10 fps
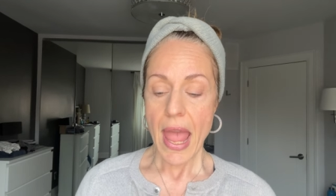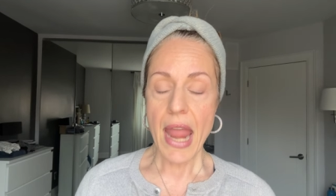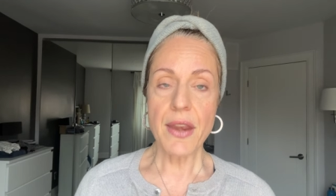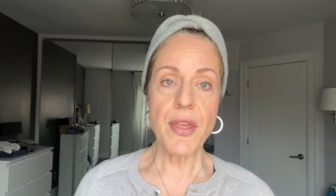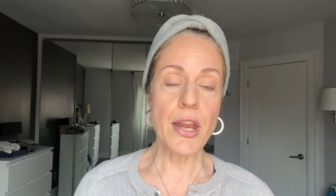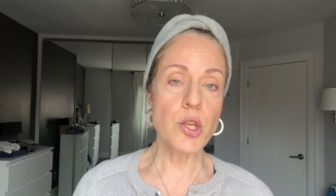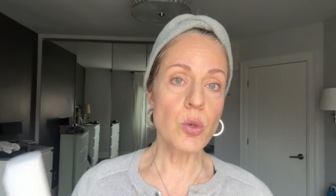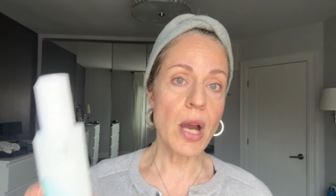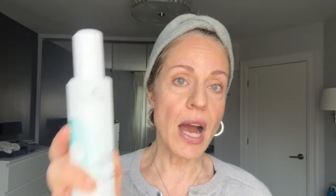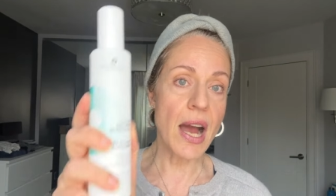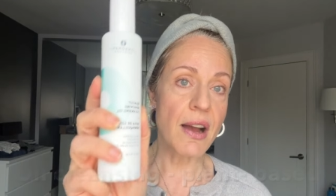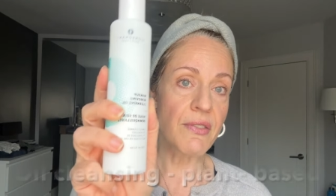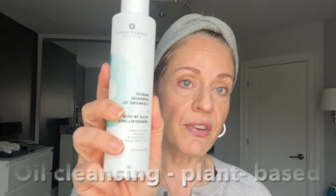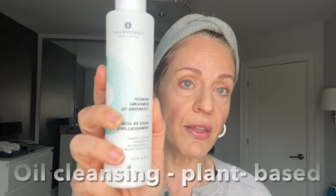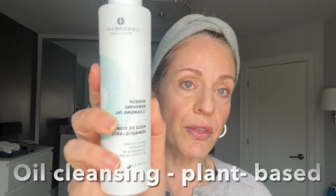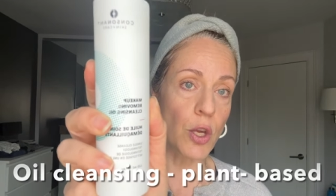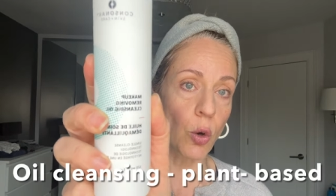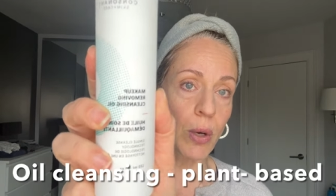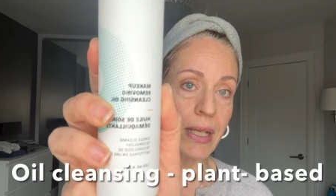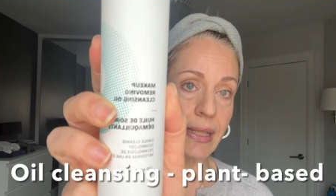And then you have the oil